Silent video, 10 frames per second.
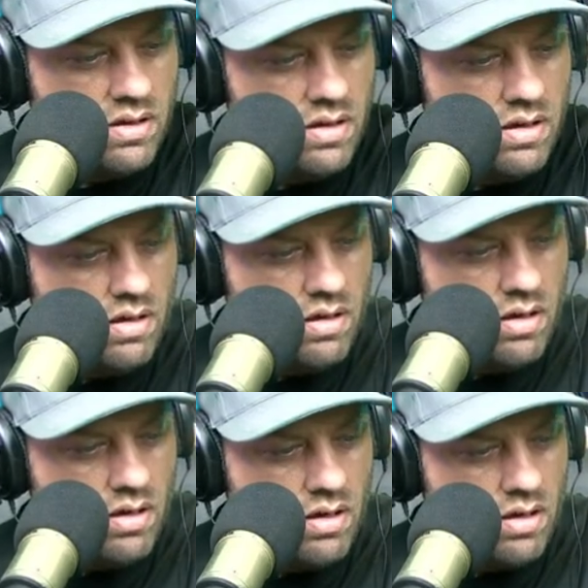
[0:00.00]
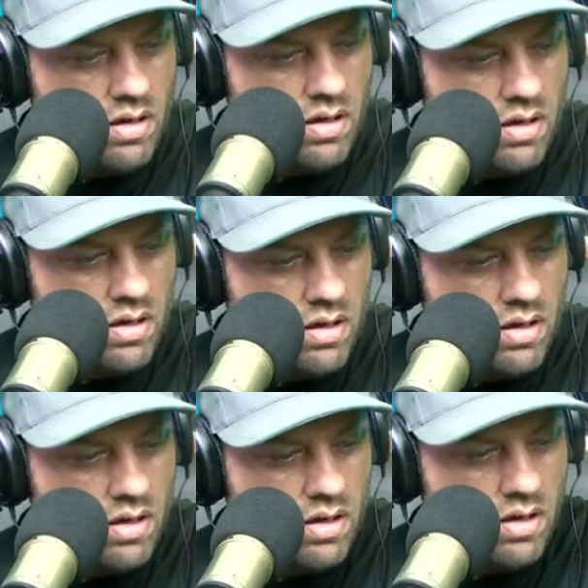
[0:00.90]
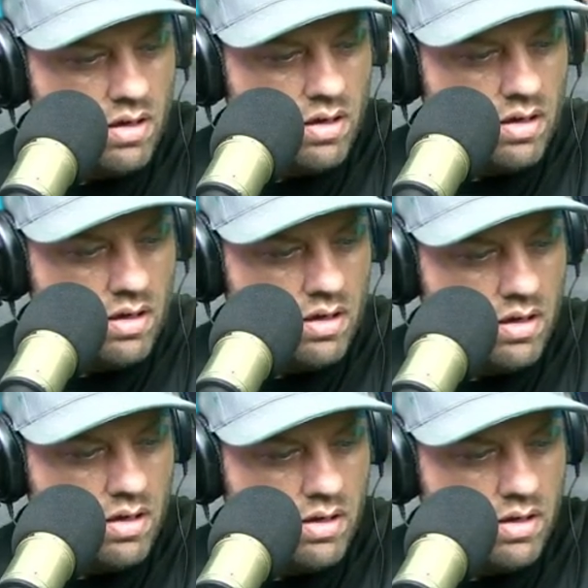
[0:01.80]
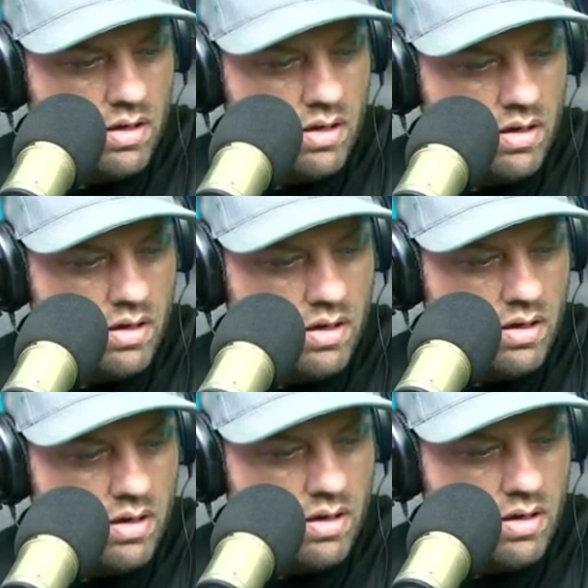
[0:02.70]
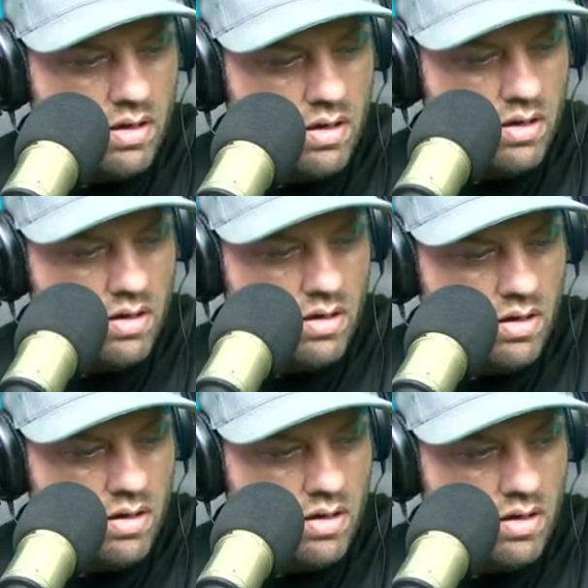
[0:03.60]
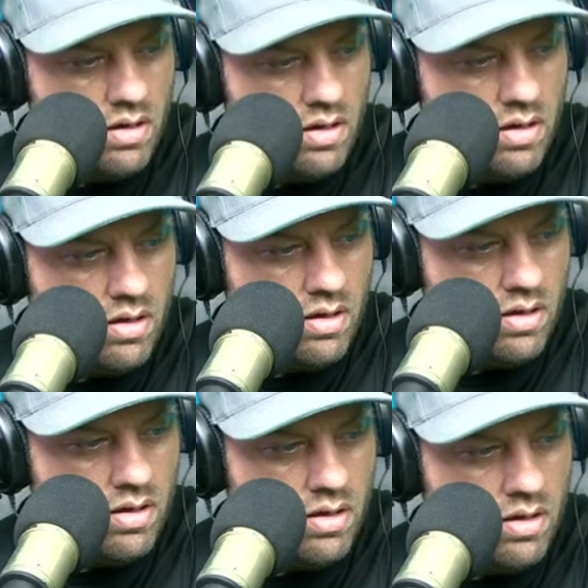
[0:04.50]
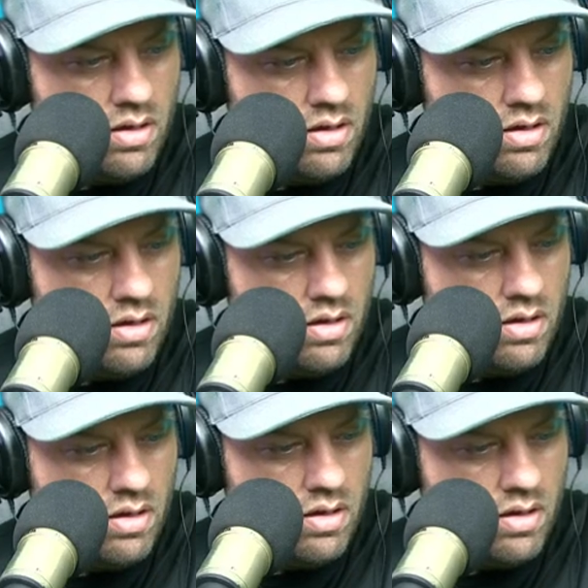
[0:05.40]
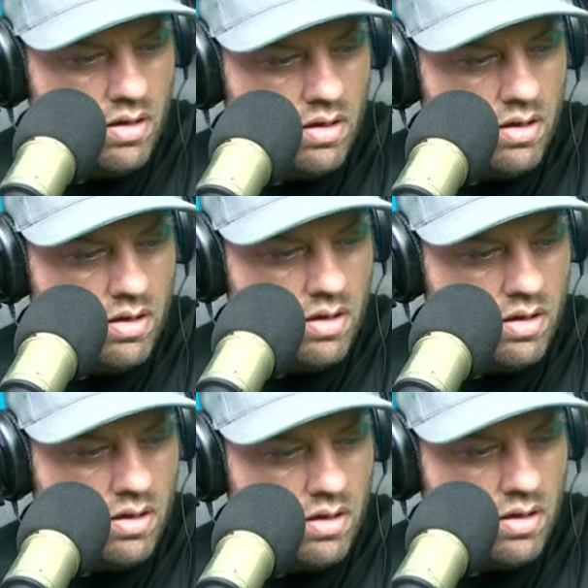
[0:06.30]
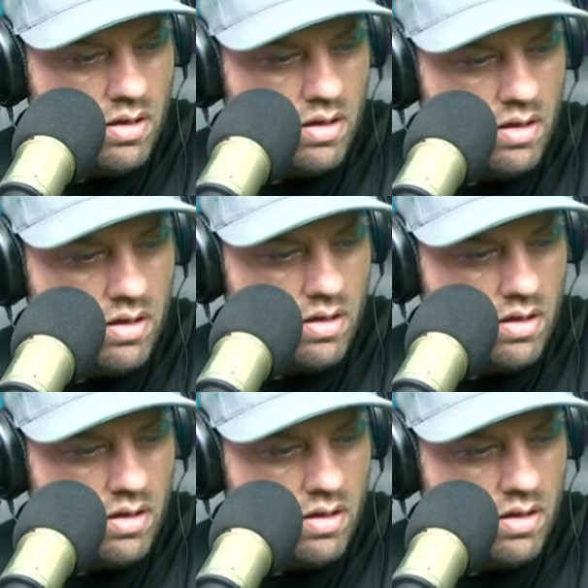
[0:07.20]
(silence)